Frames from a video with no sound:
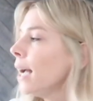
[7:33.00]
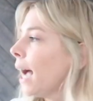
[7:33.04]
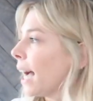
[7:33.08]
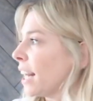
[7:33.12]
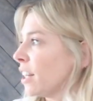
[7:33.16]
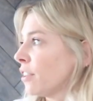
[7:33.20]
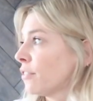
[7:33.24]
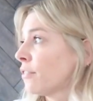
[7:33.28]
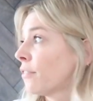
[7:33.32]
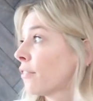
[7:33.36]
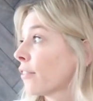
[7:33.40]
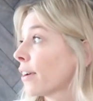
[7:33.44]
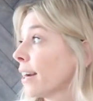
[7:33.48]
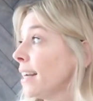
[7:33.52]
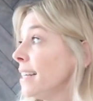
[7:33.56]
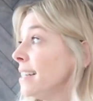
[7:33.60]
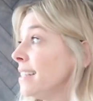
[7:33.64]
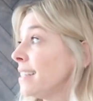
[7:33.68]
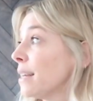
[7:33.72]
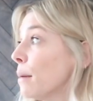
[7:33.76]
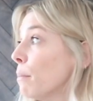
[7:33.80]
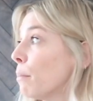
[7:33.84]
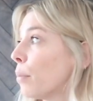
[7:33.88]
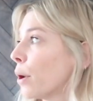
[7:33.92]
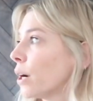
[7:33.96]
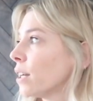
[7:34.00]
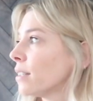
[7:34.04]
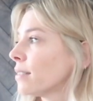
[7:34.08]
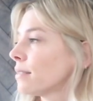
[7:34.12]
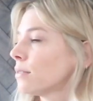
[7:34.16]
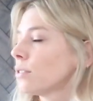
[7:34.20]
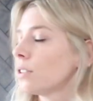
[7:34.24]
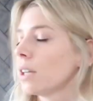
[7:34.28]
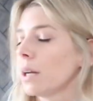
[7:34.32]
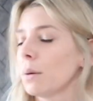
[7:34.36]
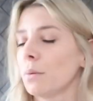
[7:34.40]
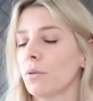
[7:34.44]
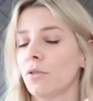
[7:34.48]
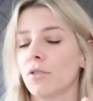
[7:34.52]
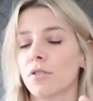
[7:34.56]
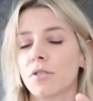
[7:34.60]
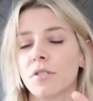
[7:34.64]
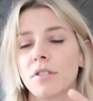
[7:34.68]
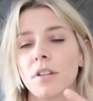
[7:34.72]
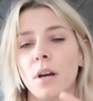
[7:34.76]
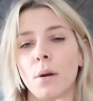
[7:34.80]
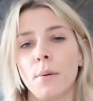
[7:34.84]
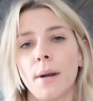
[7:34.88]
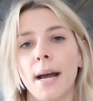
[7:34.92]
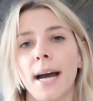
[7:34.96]
And it's freezing, but it was
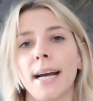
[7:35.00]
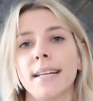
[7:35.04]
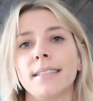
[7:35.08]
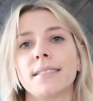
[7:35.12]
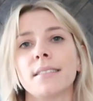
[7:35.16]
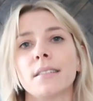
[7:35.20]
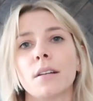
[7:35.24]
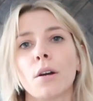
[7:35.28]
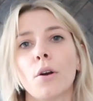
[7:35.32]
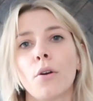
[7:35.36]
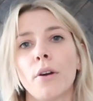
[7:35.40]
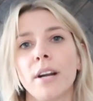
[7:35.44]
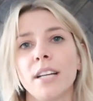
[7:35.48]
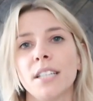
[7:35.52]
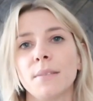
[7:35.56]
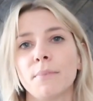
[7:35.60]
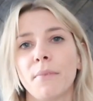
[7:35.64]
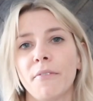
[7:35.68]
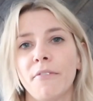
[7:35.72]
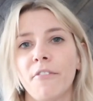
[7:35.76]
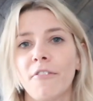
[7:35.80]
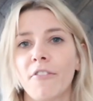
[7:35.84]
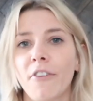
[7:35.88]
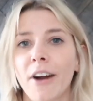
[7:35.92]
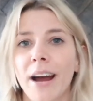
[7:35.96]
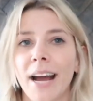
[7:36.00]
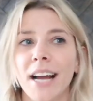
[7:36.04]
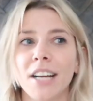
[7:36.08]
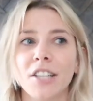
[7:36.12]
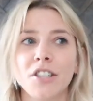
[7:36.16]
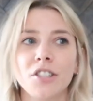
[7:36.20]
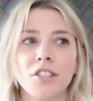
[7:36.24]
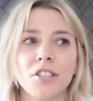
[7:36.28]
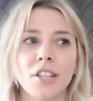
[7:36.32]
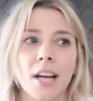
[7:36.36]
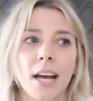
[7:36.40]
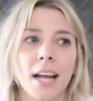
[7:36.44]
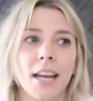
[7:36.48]
just so nice and crisp and fresh,